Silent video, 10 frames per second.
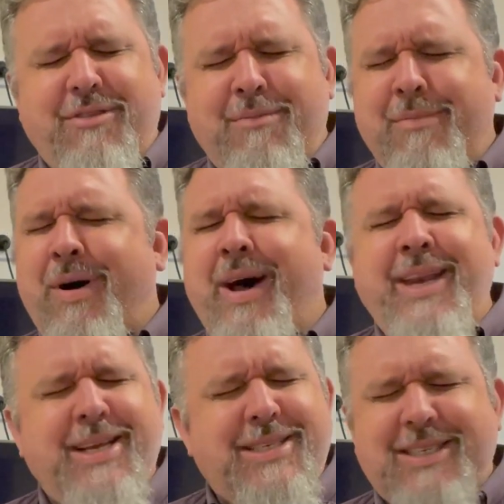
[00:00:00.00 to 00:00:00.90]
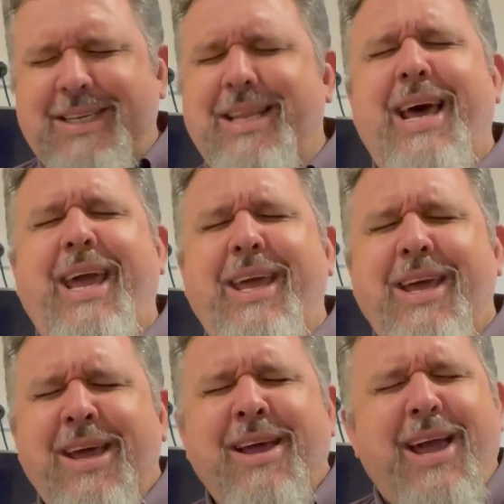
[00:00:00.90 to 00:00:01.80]
Remind us today
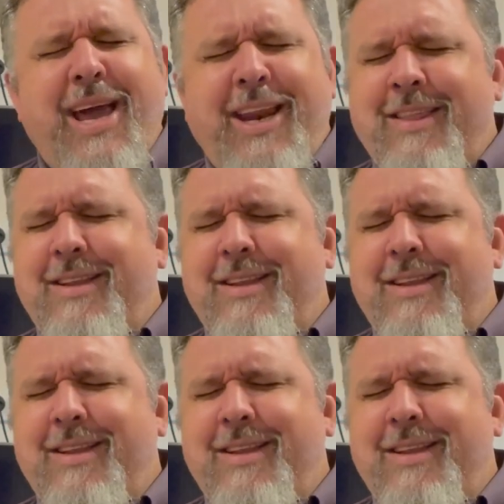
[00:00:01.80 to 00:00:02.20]
and in